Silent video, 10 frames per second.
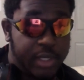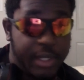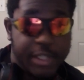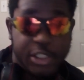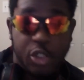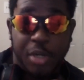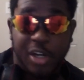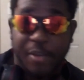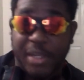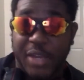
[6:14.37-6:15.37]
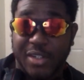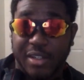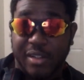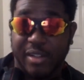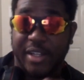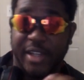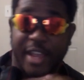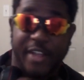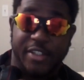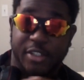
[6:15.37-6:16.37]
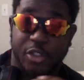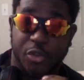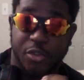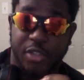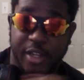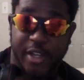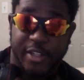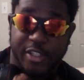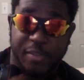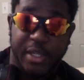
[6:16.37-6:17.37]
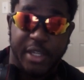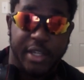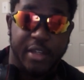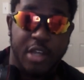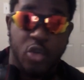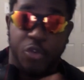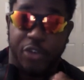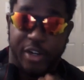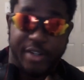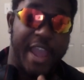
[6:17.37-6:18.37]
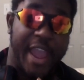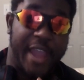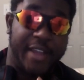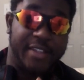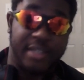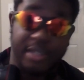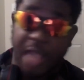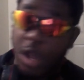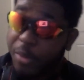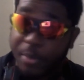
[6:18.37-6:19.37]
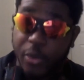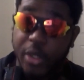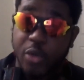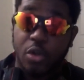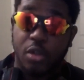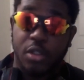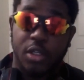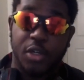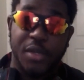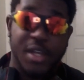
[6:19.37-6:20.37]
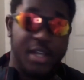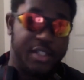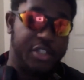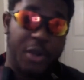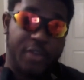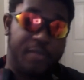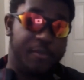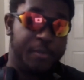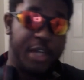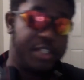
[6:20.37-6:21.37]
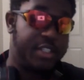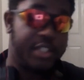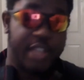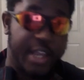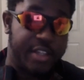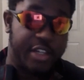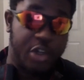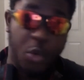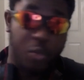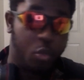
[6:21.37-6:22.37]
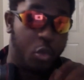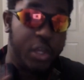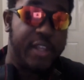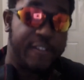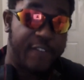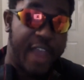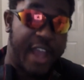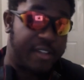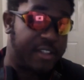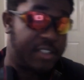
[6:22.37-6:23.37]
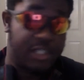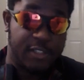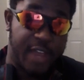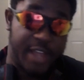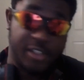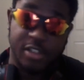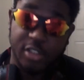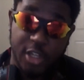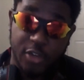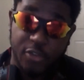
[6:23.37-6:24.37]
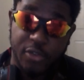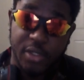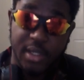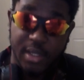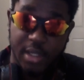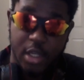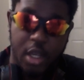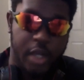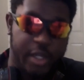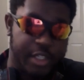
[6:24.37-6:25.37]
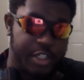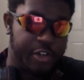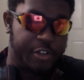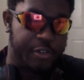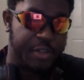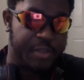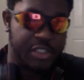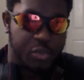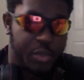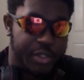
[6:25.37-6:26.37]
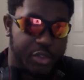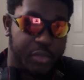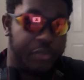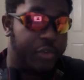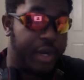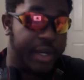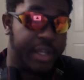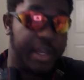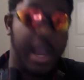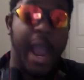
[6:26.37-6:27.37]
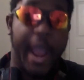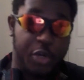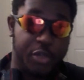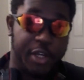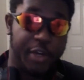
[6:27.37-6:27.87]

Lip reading: she will probably be able to use the enhanced speed for attacks, and that would be pretty cool, you know? She's throwing out some punches and kicks, and they're going really fast, because she's fast herself. Unless her semblance just works only with running, I don't know.